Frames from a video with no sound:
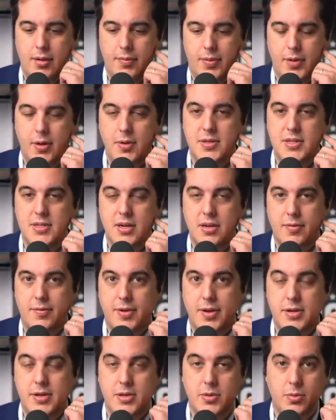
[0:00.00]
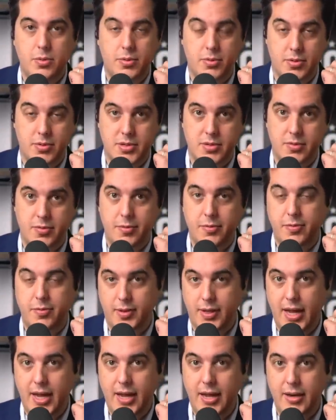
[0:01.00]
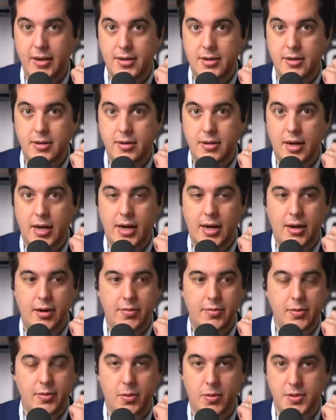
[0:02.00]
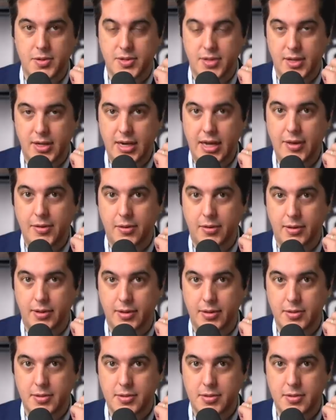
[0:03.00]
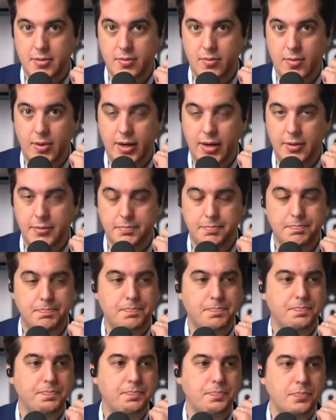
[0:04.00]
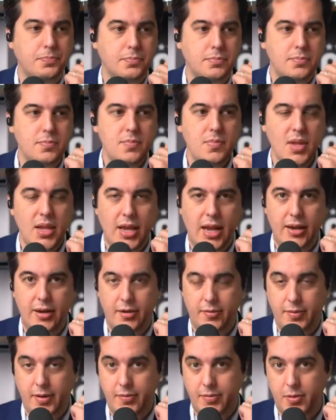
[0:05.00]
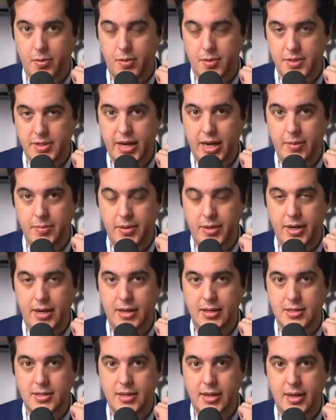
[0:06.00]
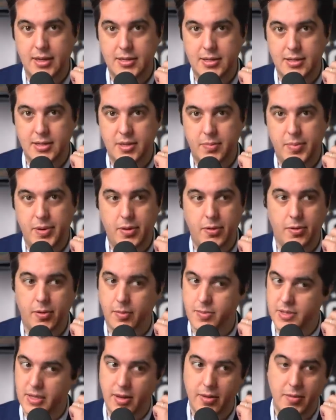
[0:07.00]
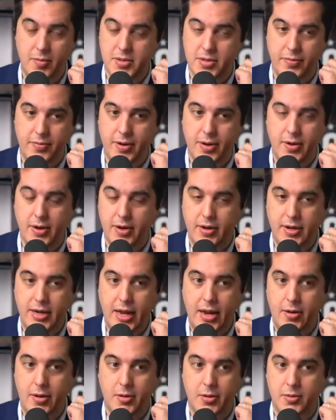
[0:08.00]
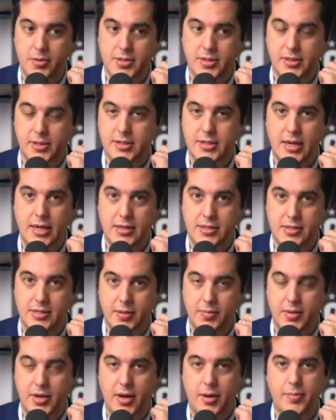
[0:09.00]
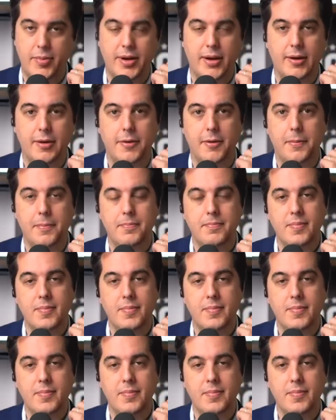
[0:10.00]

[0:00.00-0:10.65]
Those individuals fled, of course, the Netherlands, right? And of course came to the United States as the Pilgrims. It was a very narrow success, them coming here.